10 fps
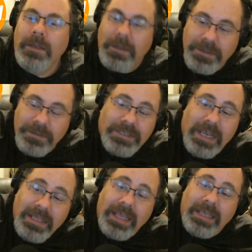you
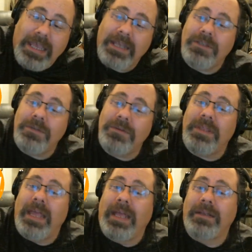say they can't do
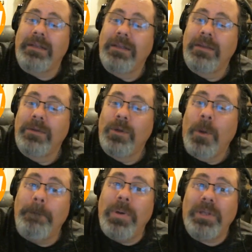that,
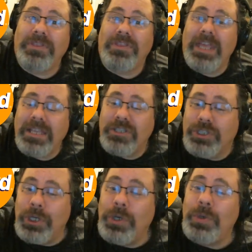but they
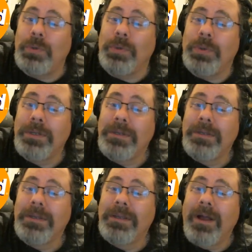do.
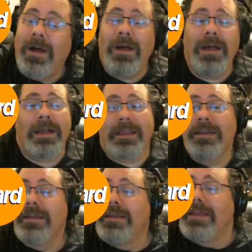Hawk,
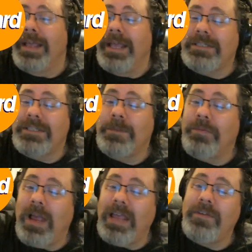it's a
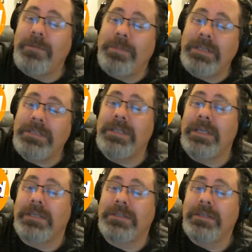private
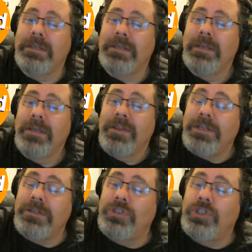business.
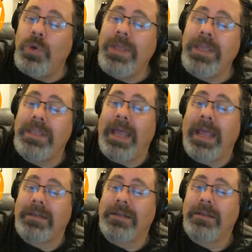They're doing
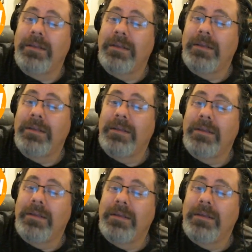that.
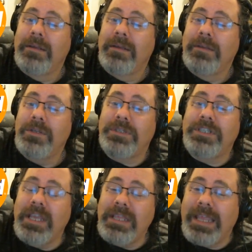You
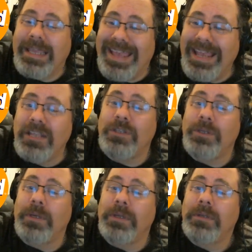say they can't
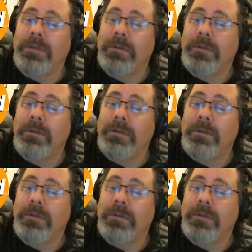do it.